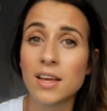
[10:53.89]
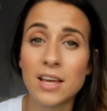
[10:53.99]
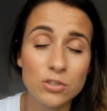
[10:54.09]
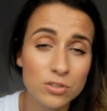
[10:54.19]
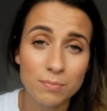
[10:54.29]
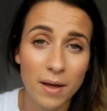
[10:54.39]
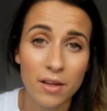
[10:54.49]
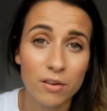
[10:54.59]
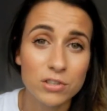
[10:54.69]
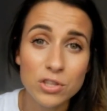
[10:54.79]
It doesn't
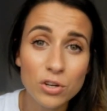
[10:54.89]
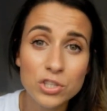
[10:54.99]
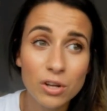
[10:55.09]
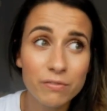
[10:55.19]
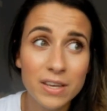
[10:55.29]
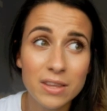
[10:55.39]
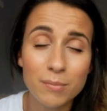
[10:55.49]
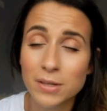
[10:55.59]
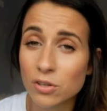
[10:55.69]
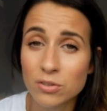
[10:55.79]
matter. As long as you're not feeding
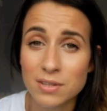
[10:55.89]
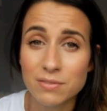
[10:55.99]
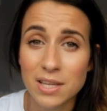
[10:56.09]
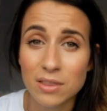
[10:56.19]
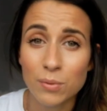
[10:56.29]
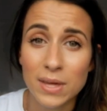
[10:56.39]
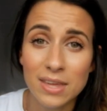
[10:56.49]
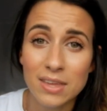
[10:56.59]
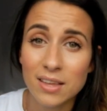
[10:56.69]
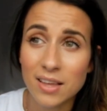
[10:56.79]
them McDonald's every day of the
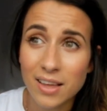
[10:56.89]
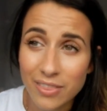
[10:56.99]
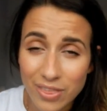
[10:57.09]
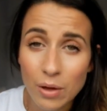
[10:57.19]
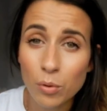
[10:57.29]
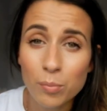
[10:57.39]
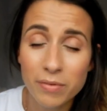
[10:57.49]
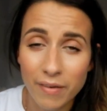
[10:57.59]
week, they will be